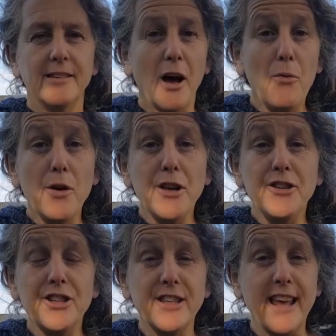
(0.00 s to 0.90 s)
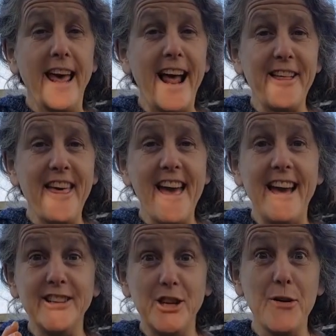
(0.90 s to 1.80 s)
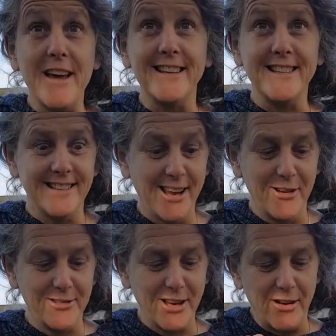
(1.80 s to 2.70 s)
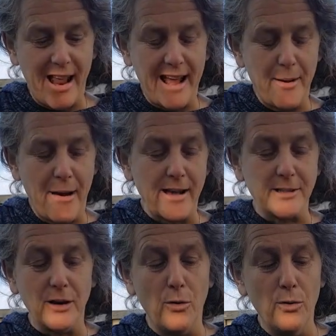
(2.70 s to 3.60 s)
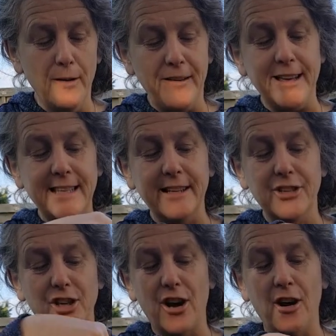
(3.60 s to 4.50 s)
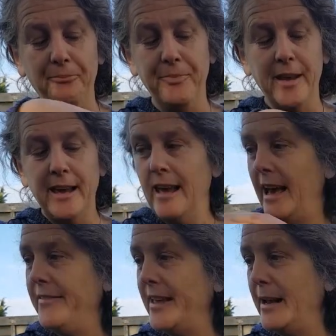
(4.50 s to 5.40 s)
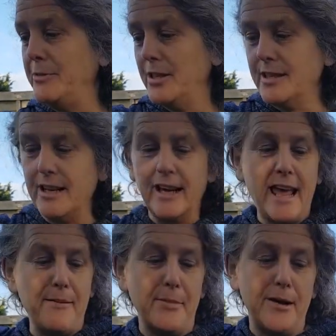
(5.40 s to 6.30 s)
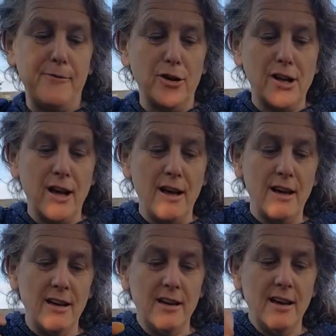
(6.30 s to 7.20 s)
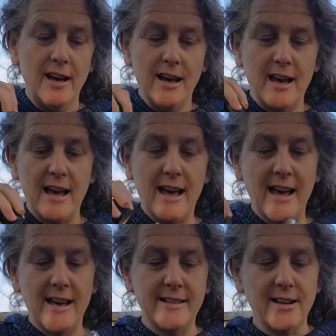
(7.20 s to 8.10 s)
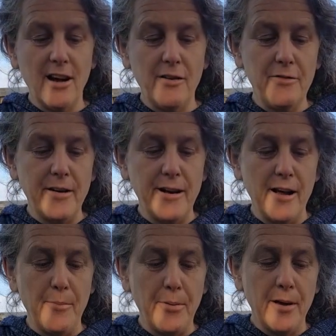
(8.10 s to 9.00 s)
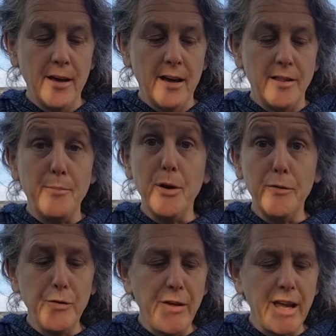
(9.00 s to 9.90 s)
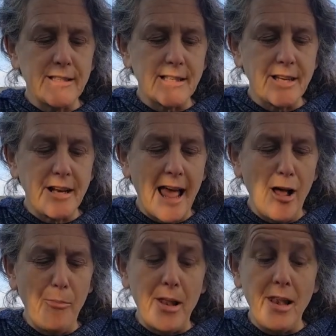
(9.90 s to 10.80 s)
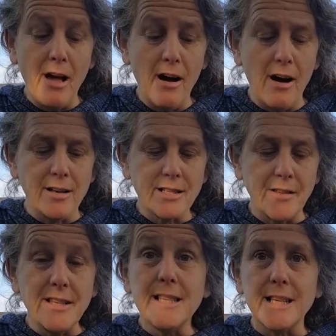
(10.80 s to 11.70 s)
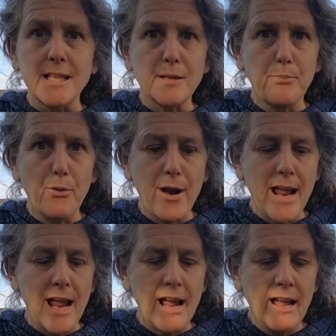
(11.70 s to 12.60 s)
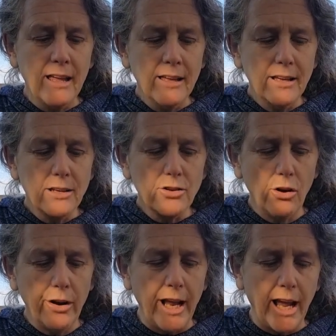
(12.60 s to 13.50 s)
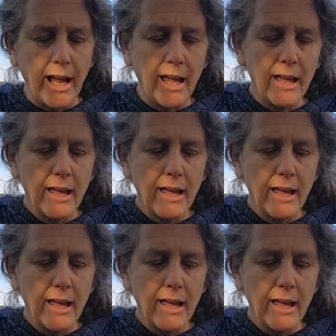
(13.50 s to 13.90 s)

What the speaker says: So I want you to just get out there and do it. Don't hang about. all of it is in a jar. And then I'm just going to get my vodka and cover it up. And the beautiful thing is it's going to help it last. So this is a spring tonic.